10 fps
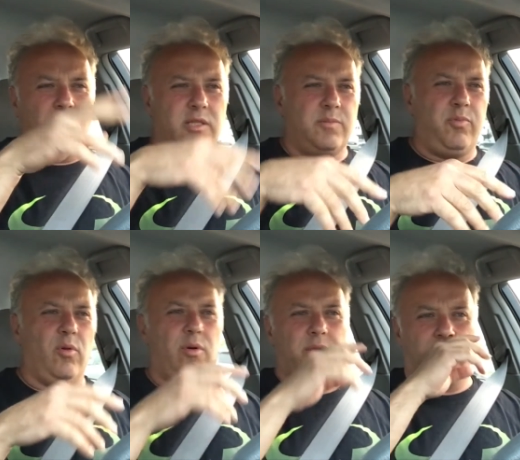
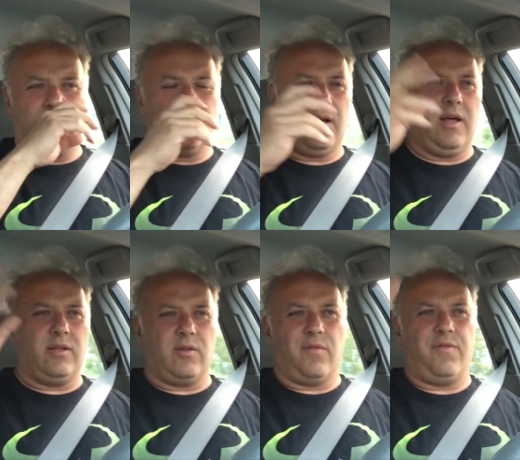exploring, I
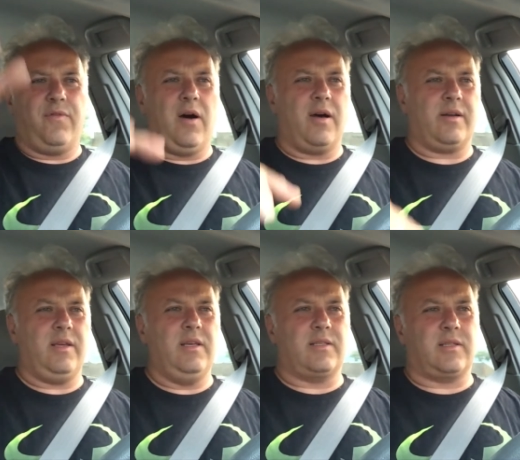don't know, Far
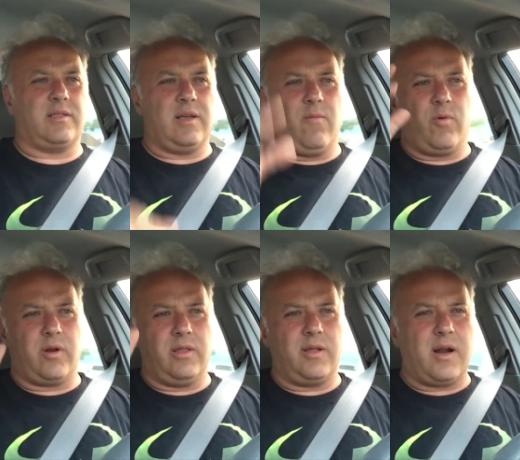East
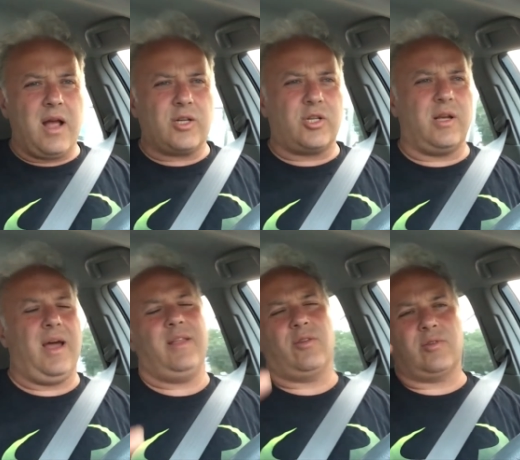somewhere in Russia, I don't know,